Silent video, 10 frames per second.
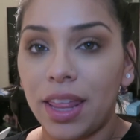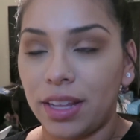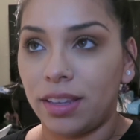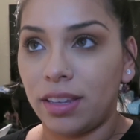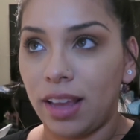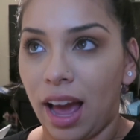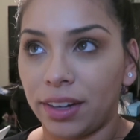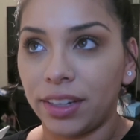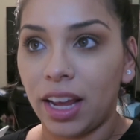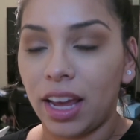And then
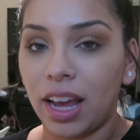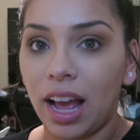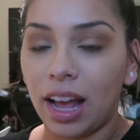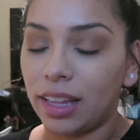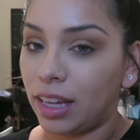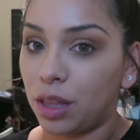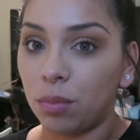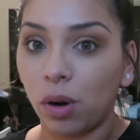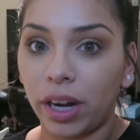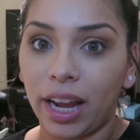Saturday, like in
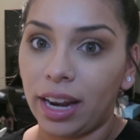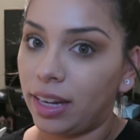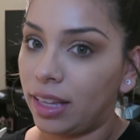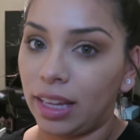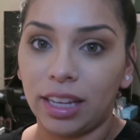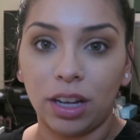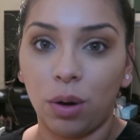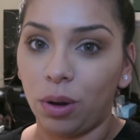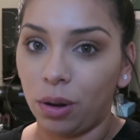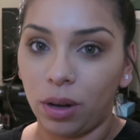the morning, I had to like
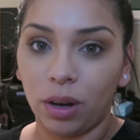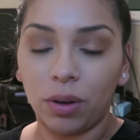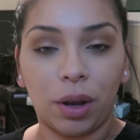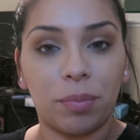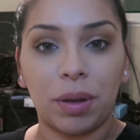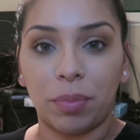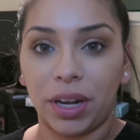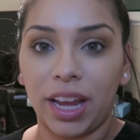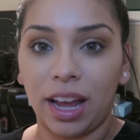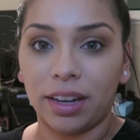go, go, go. Like me and
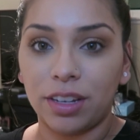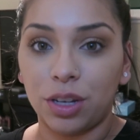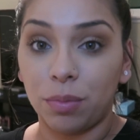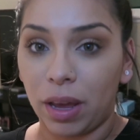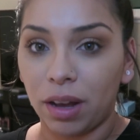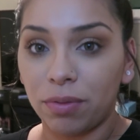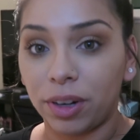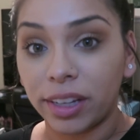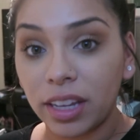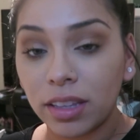Brittany had to do makeup
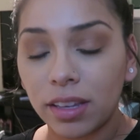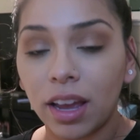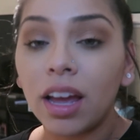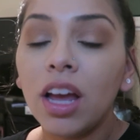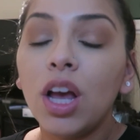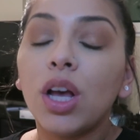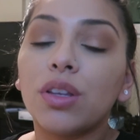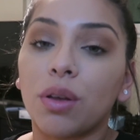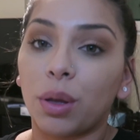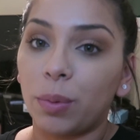for a quince.
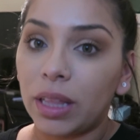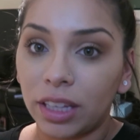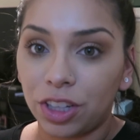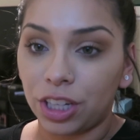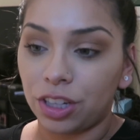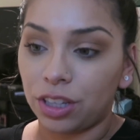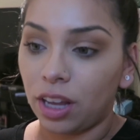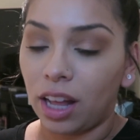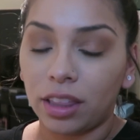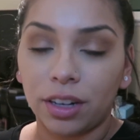So like we legit
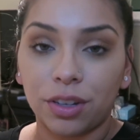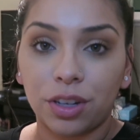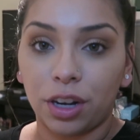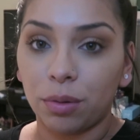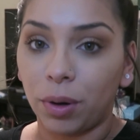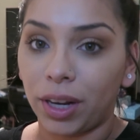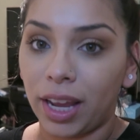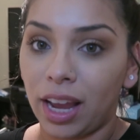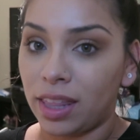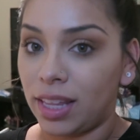just got there, started
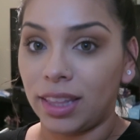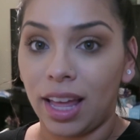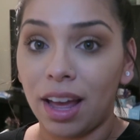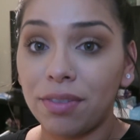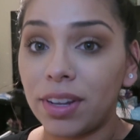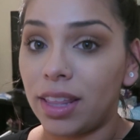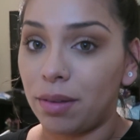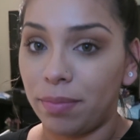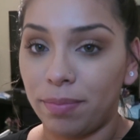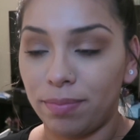working and then left.
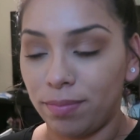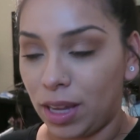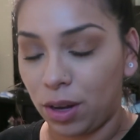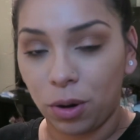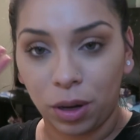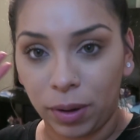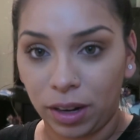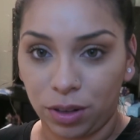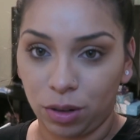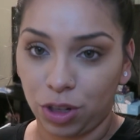And then me and Cody
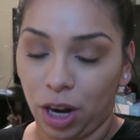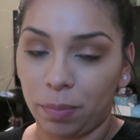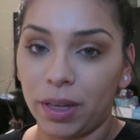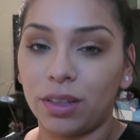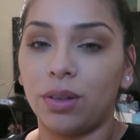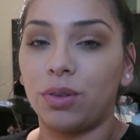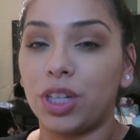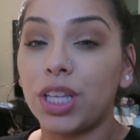went out to go shopping. So it was